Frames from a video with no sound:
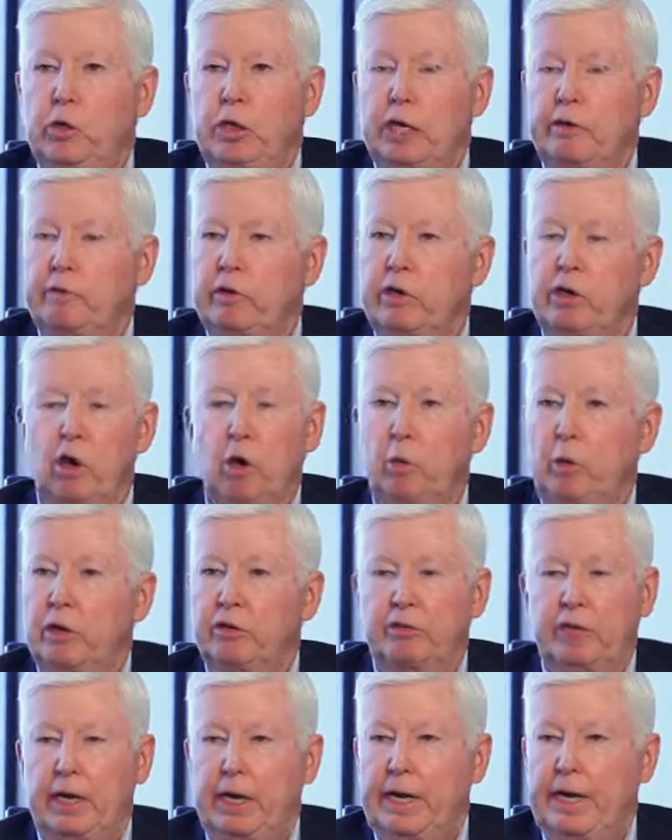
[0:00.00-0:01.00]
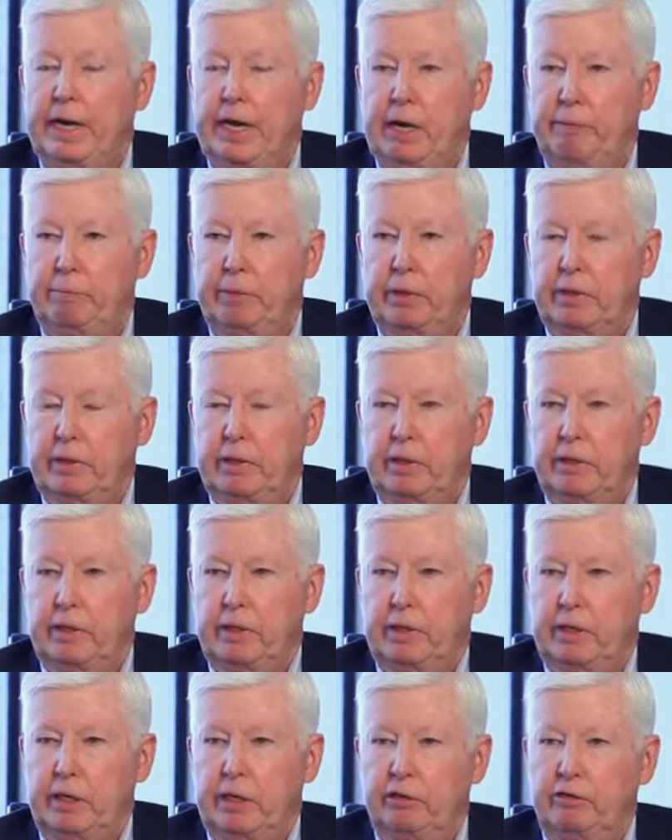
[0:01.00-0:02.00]
never know when it's going to happen.
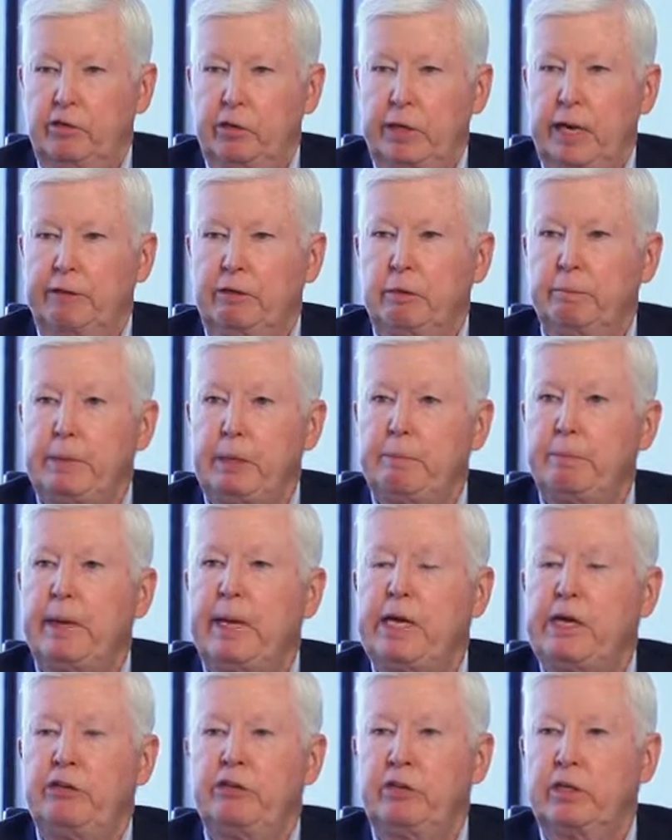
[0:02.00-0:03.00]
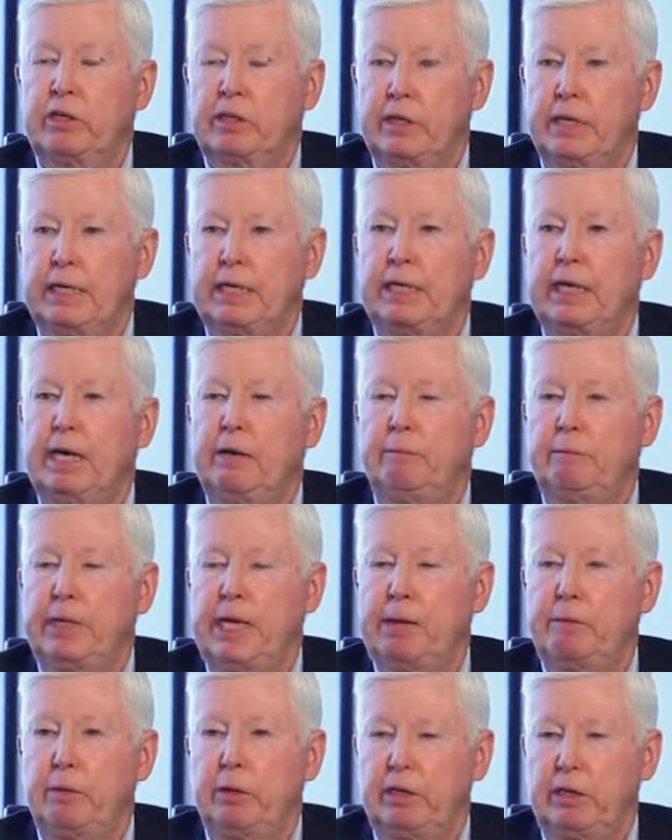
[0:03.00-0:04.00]
And so you have to be patient and
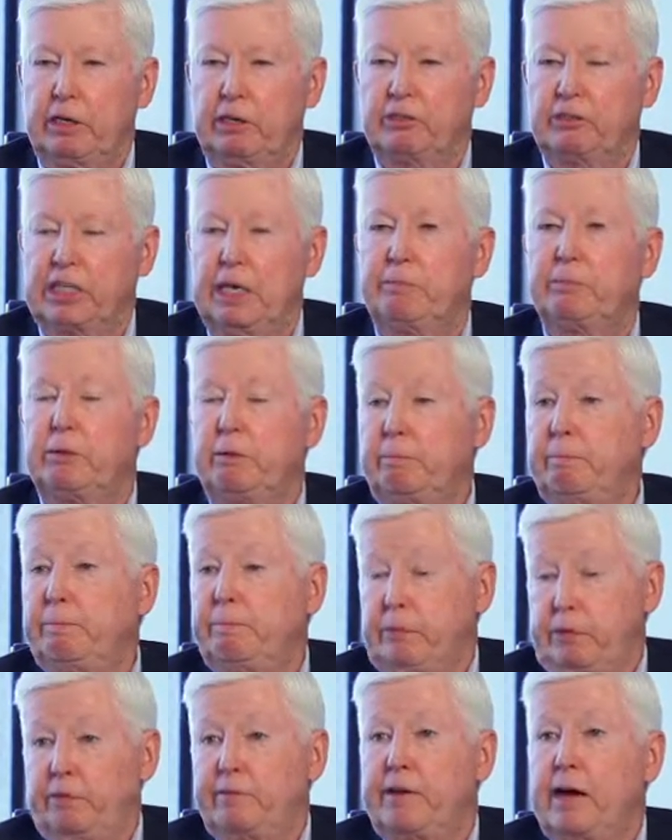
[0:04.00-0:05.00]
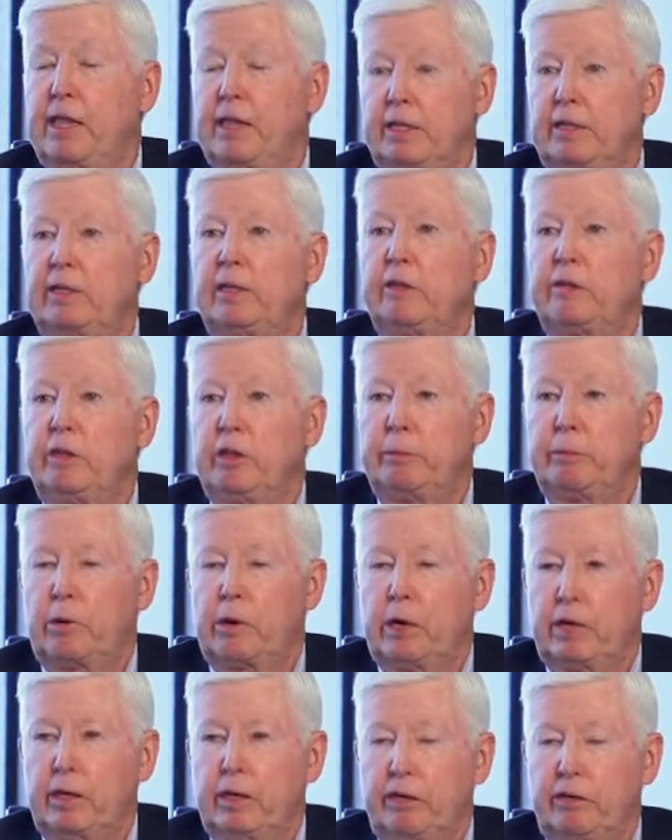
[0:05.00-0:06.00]
be able to accept the volatility in the
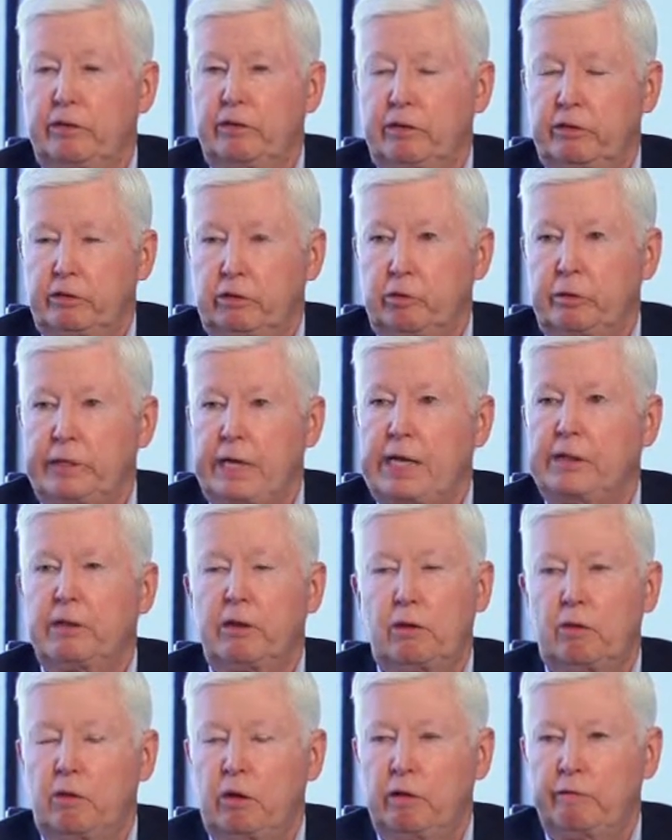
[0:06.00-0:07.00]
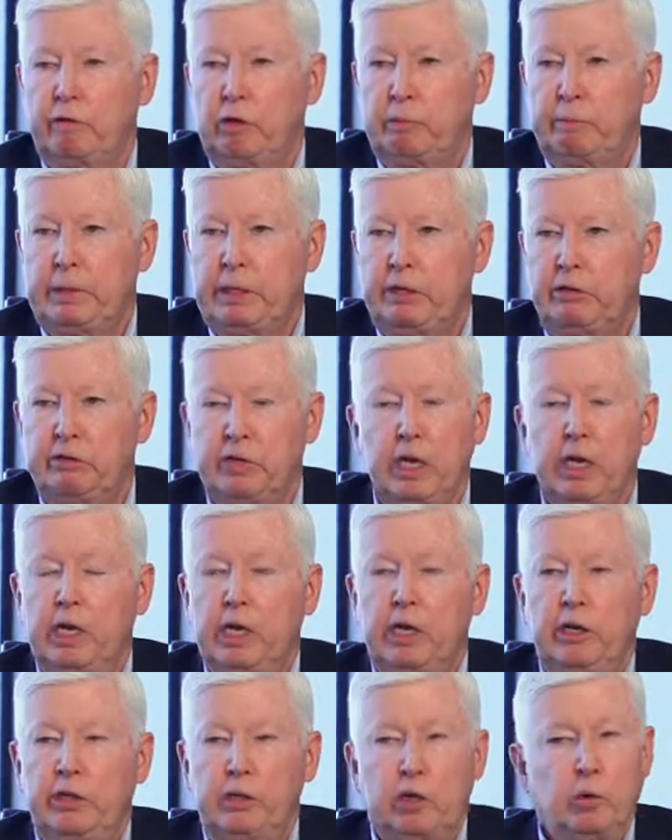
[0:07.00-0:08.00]
markets. So take the long view means
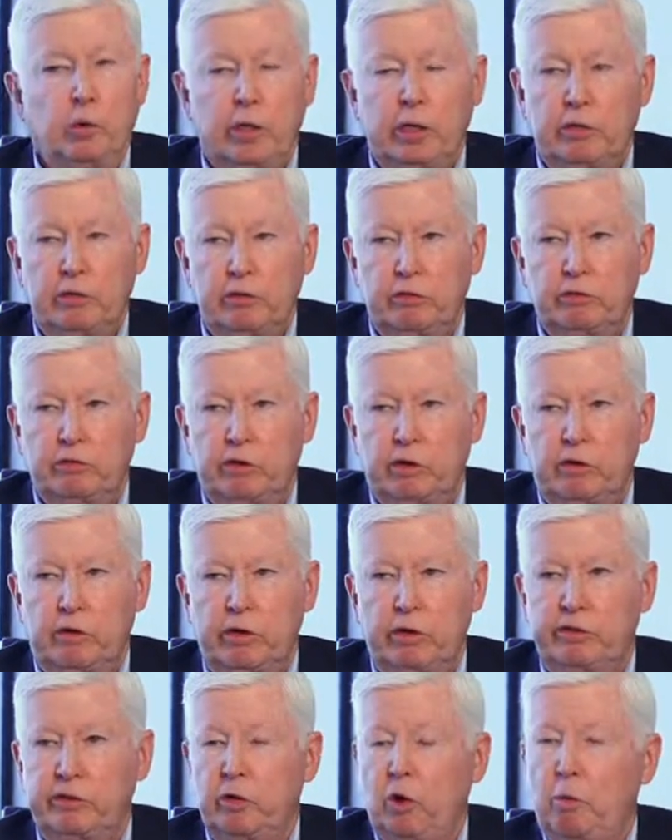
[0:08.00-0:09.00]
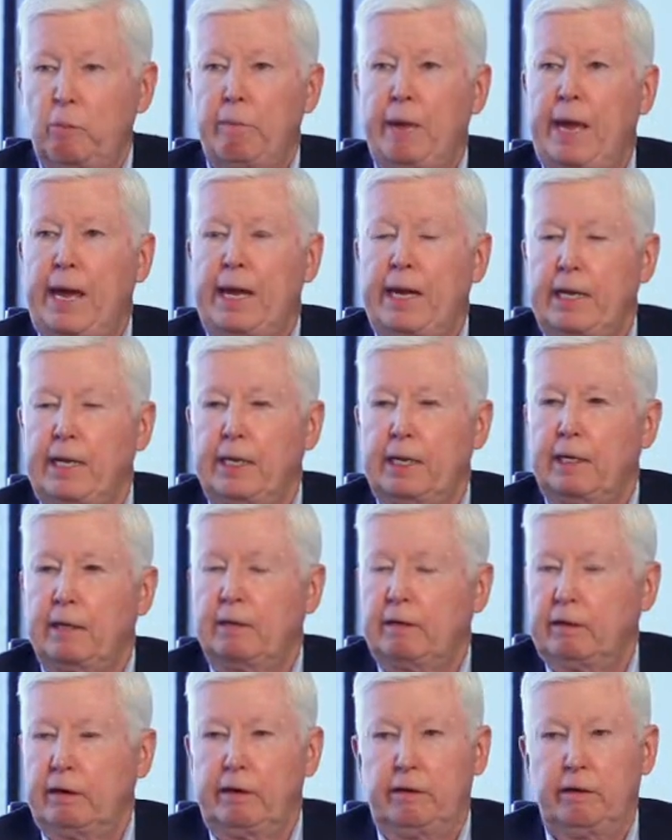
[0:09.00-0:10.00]
don't get discouraged, don't panic
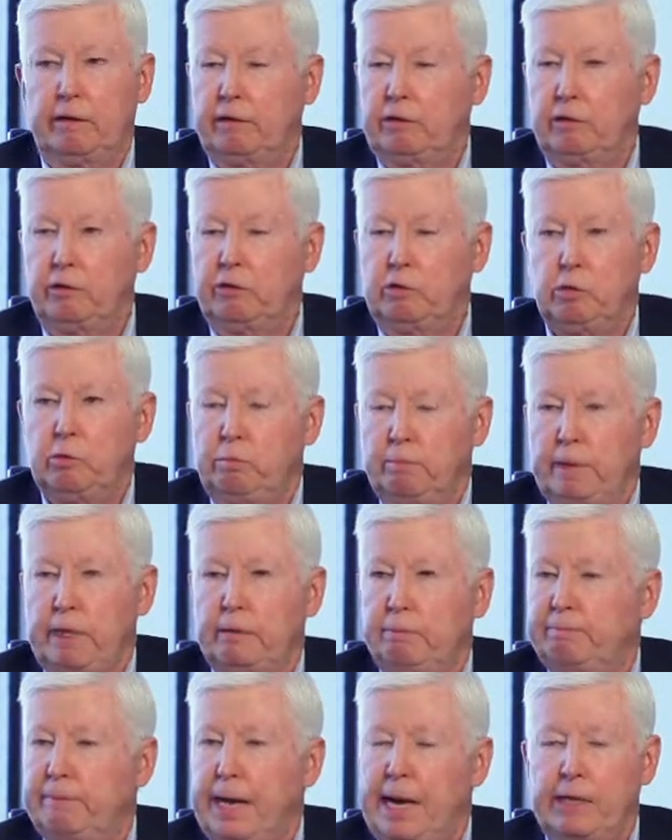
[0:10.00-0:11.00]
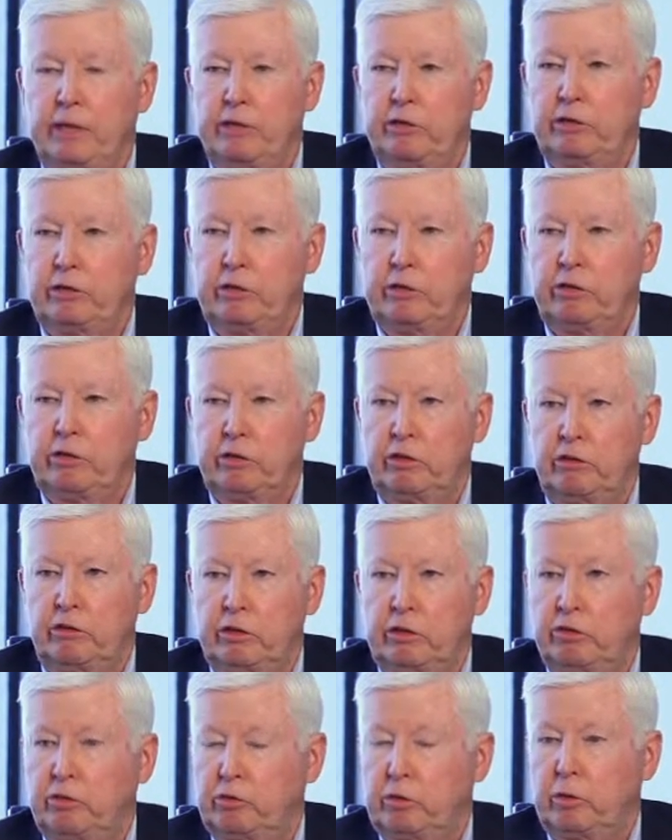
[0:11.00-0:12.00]
and make bad decisions
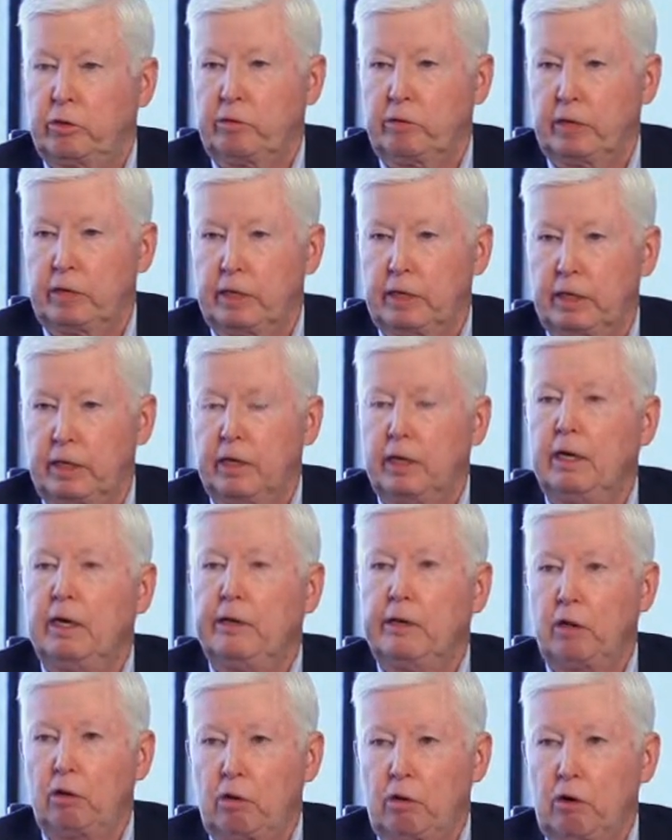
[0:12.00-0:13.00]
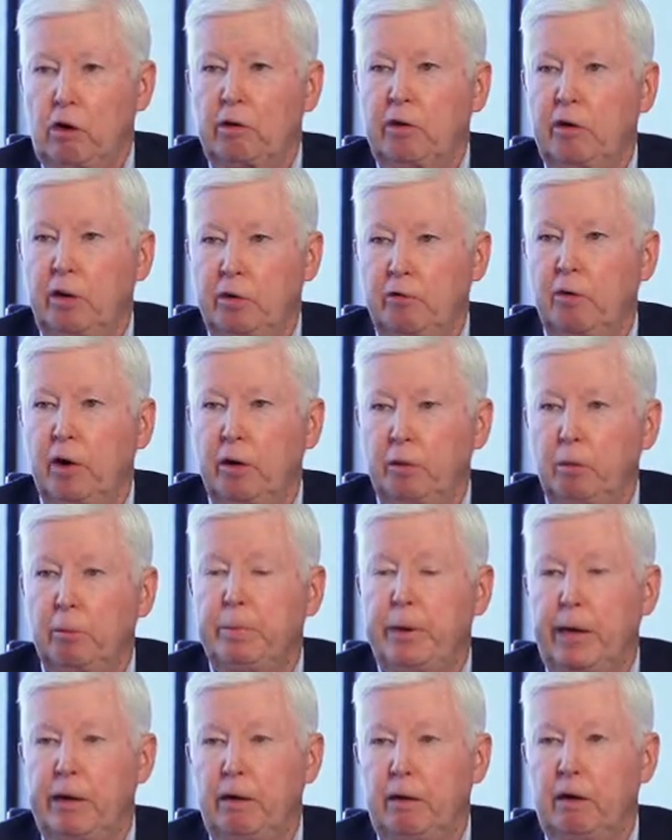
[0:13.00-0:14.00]
in the short run. The long run it will
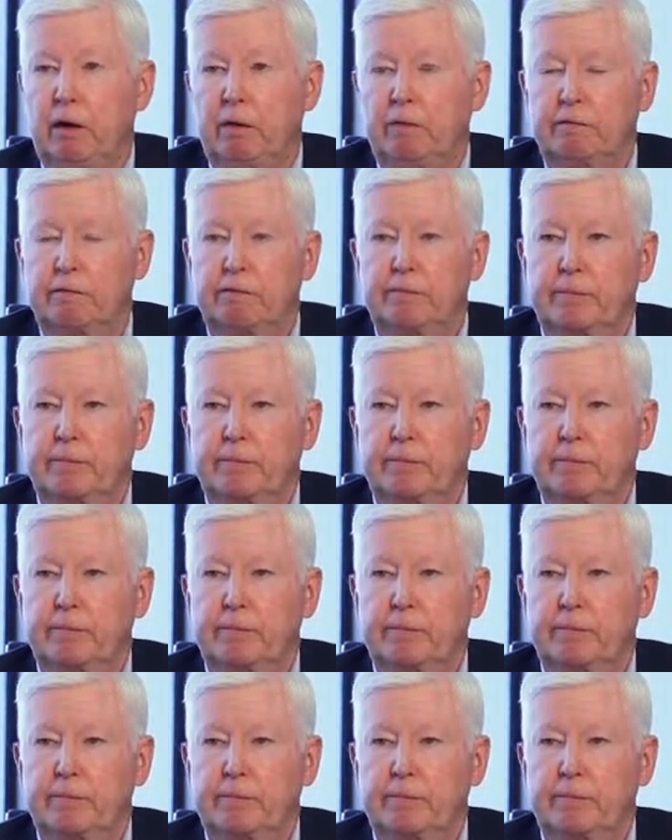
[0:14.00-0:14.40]
pay off.